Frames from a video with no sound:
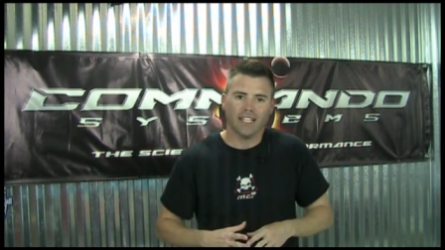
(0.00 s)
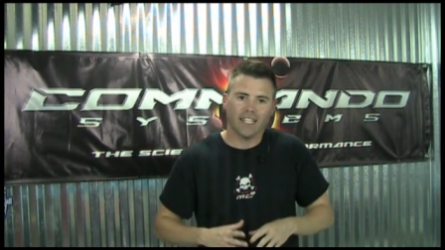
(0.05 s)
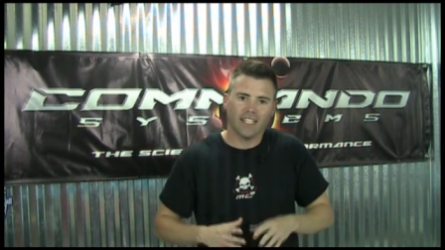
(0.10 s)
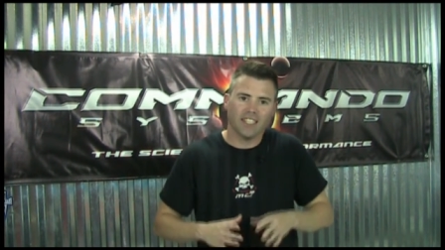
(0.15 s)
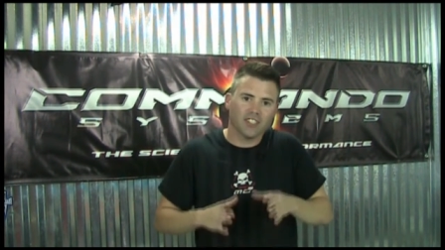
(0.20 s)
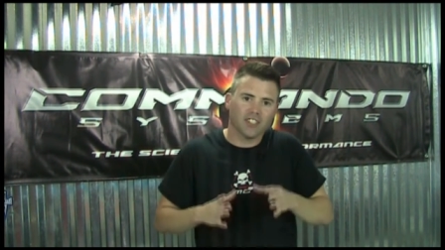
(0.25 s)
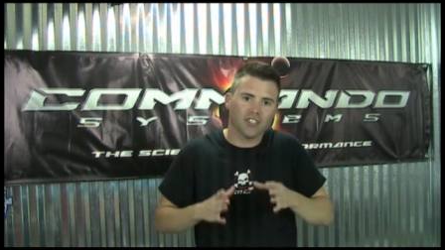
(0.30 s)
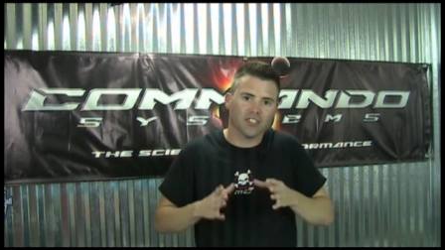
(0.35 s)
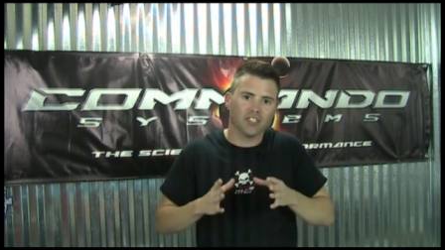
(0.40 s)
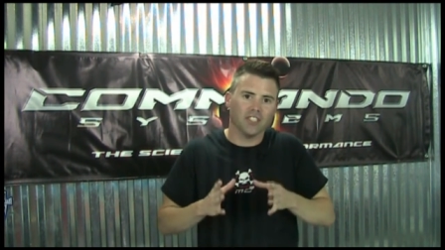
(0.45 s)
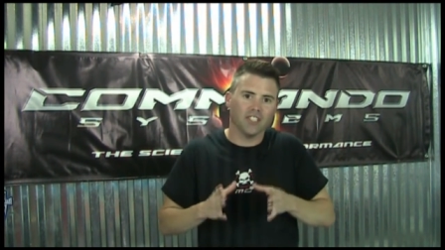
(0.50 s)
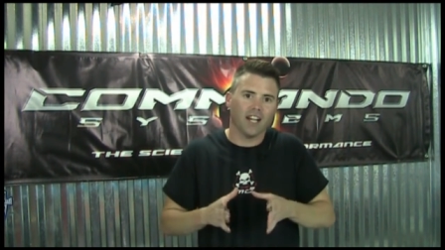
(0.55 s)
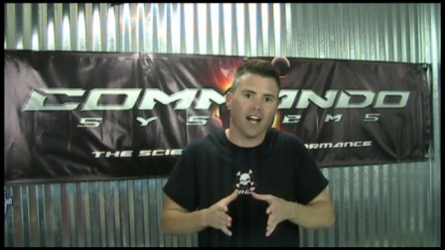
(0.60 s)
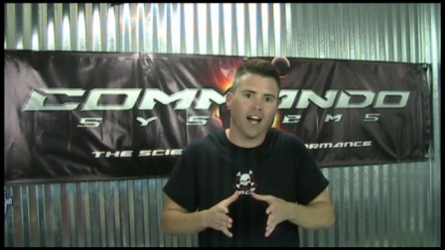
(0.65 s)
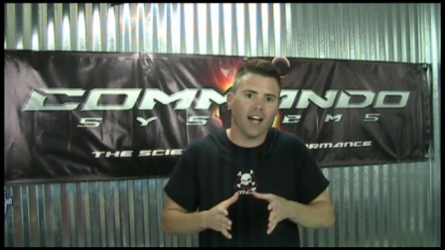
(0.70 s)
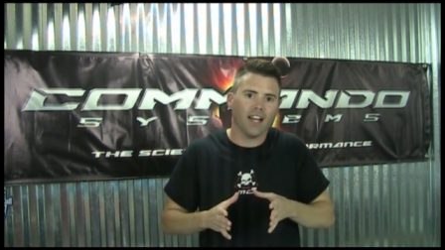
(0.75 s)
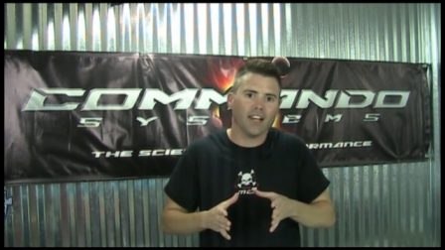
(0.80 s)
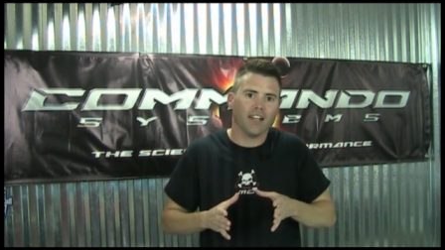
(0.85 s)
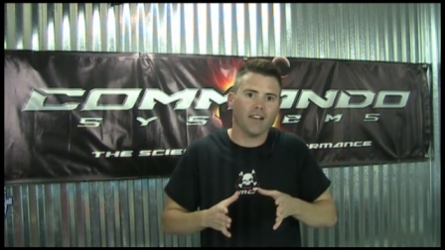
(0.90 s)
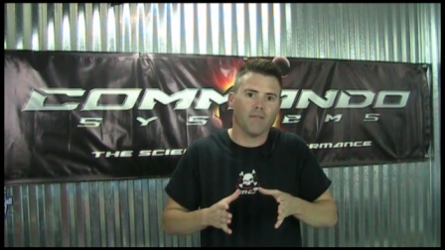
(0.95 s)
is there's
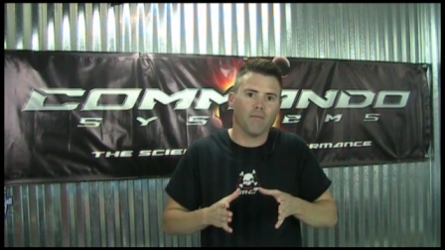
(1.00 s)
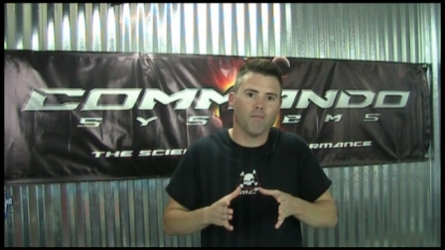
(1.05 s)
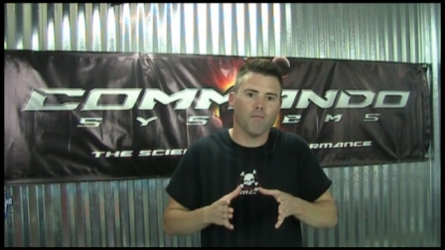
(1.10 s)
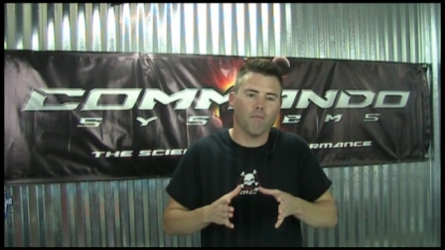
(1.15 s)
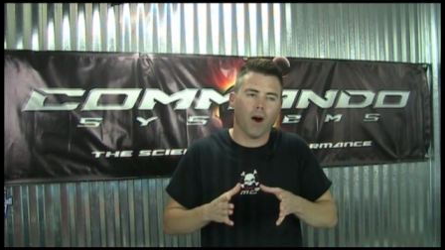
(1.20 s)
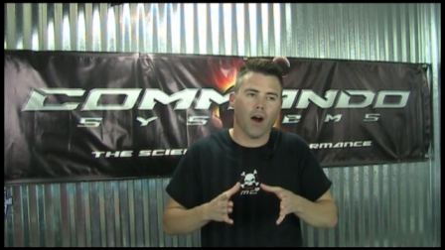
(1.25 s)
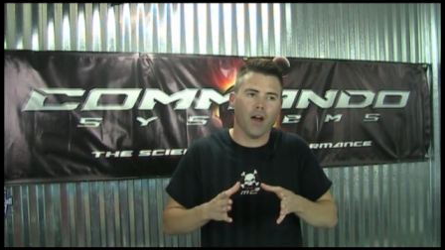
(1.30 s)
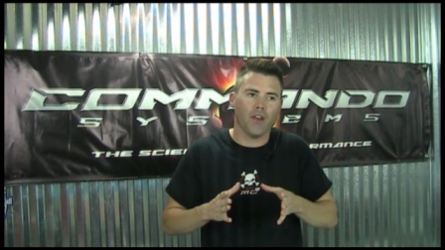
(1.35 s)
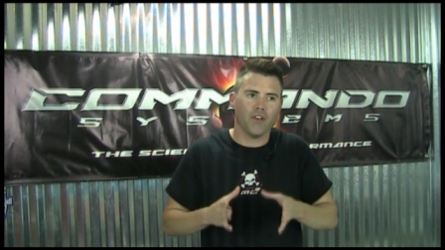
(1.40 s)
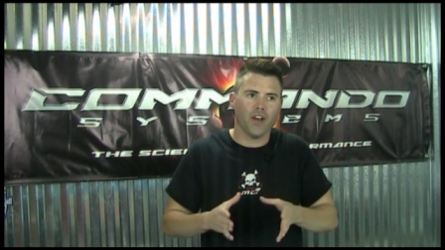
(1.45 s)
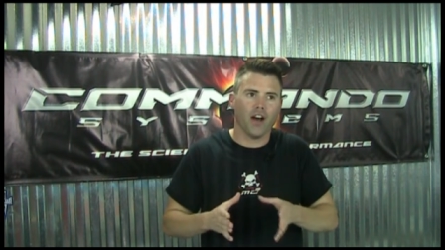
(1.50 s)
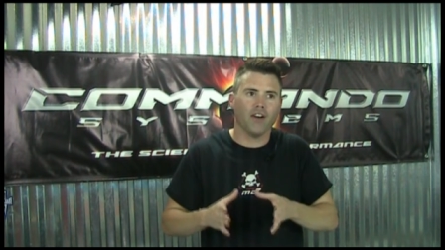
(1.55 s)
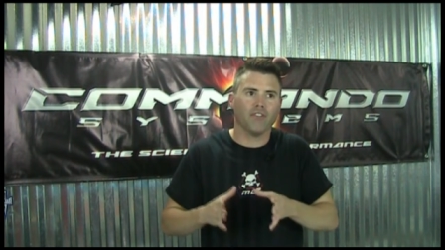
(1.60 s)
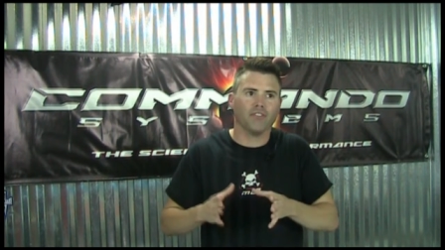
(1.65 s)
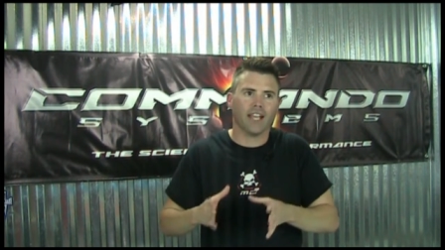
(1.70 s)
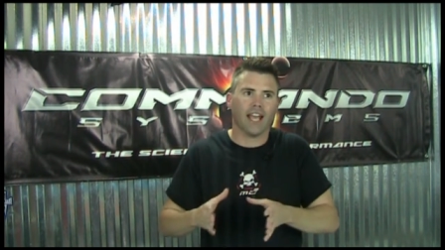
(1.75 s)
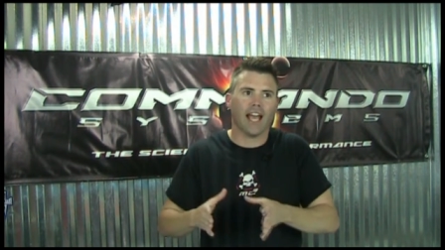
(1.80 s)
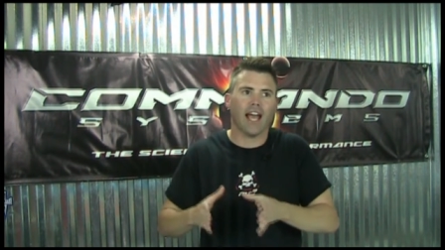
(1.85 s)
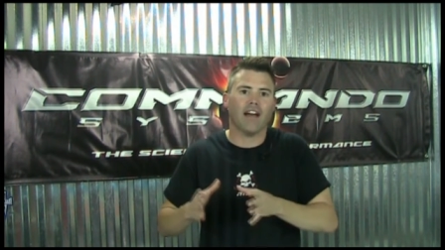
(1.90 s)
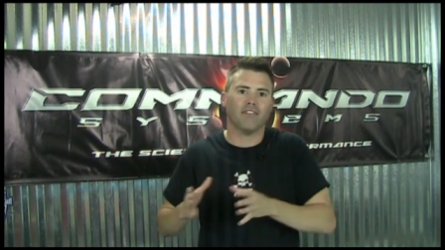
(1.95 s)
not
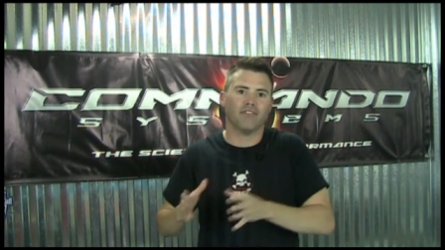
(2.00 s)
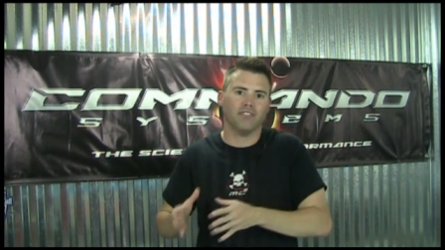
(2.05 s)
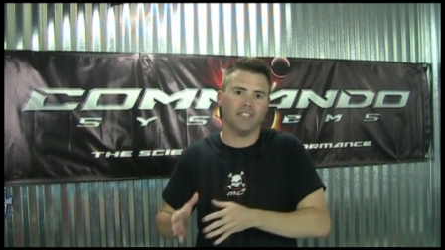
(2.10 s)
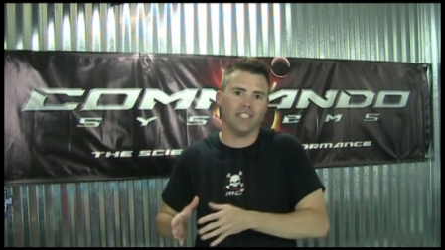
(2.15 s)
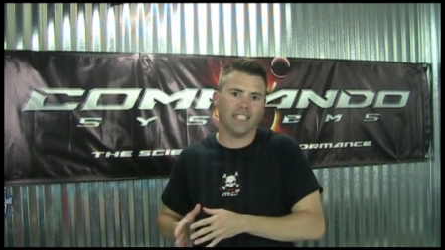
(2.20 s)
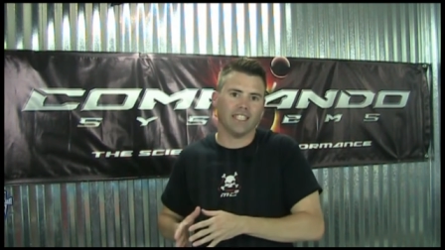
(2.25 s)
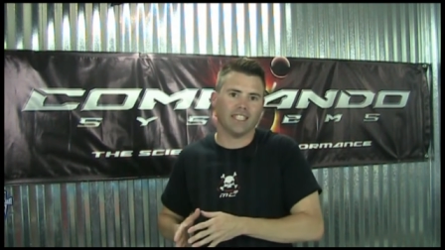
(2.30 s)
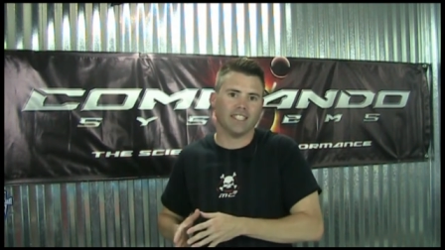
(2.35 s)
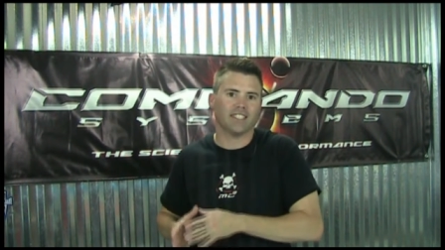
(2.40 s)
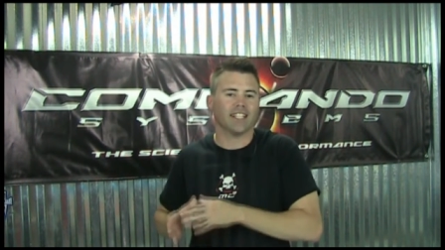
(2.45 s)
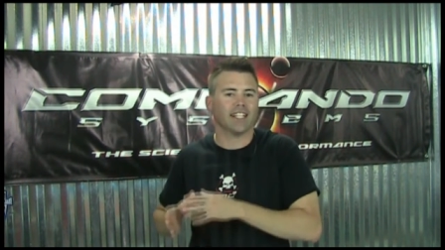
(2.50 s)
enough caffeine